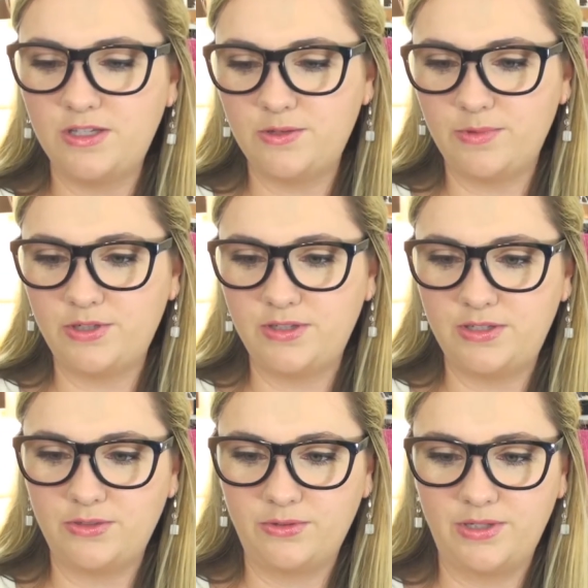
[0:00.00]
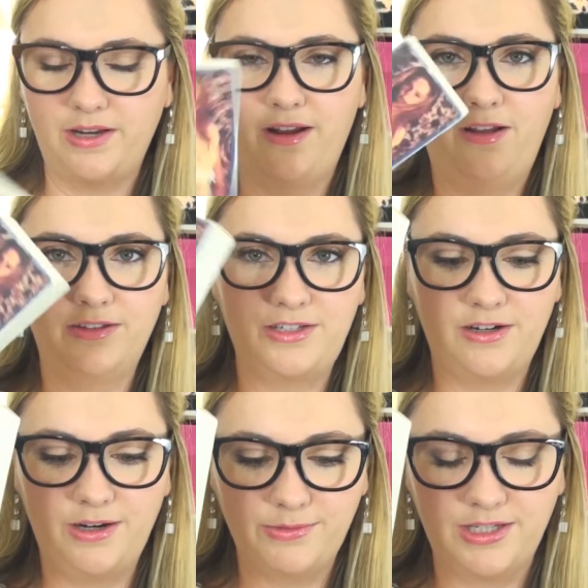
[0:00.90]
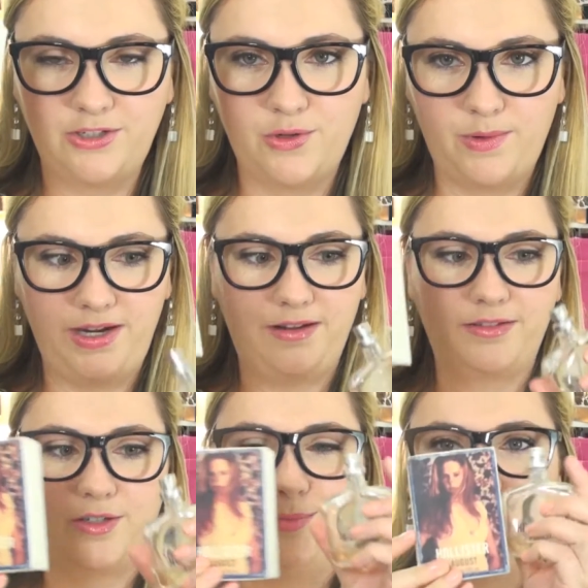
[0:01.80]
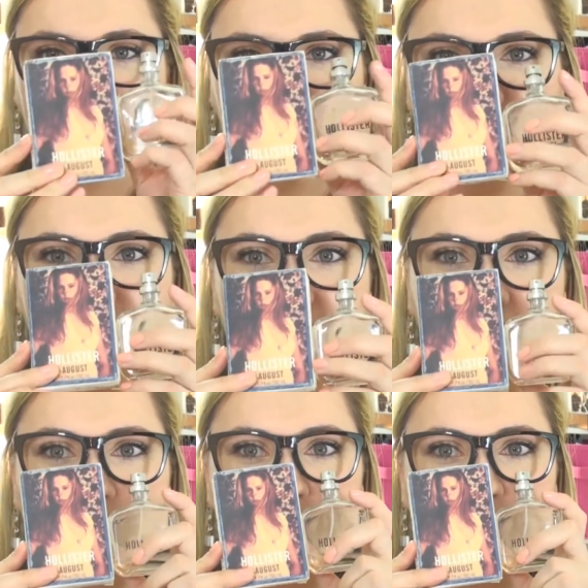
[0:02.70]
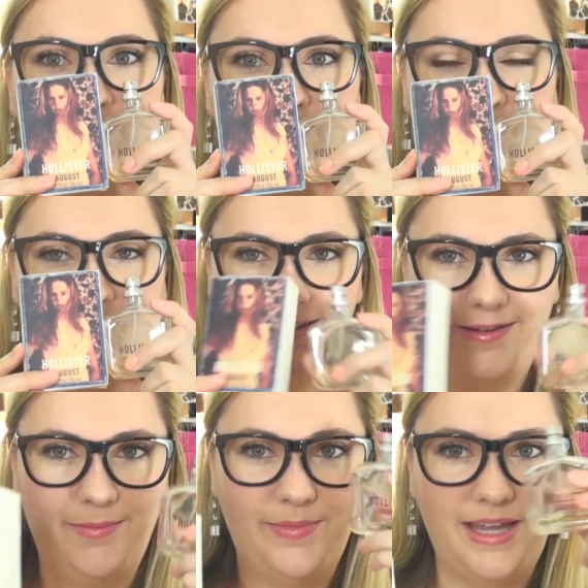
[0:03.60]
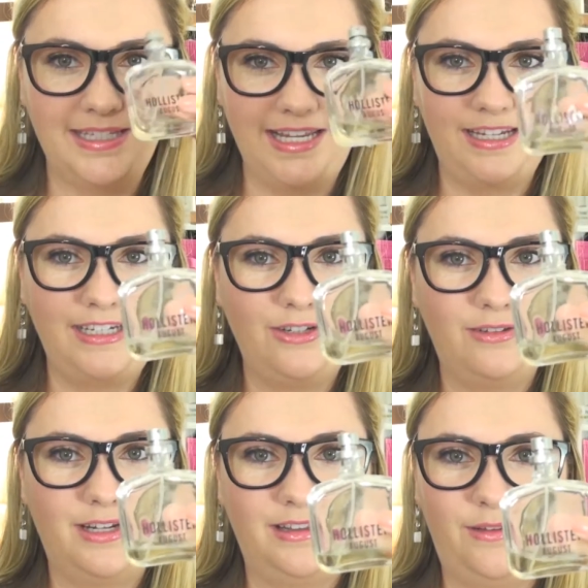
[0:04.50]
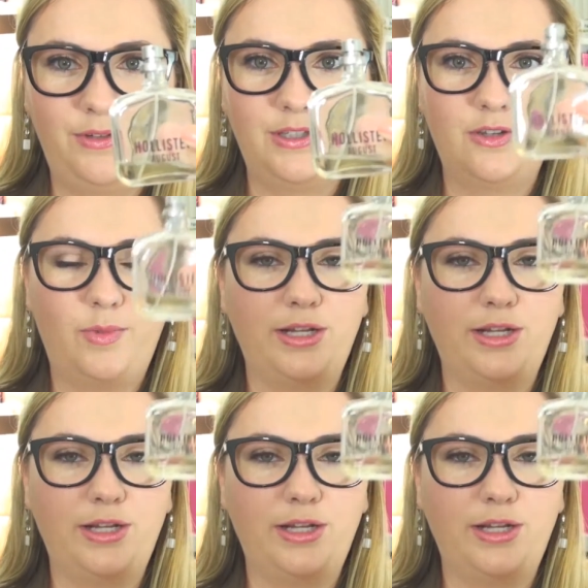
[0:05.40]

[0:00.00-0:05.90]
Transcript: this originally sold at Hollister. It was like $20 a bottle. And Danny knew that I loved it so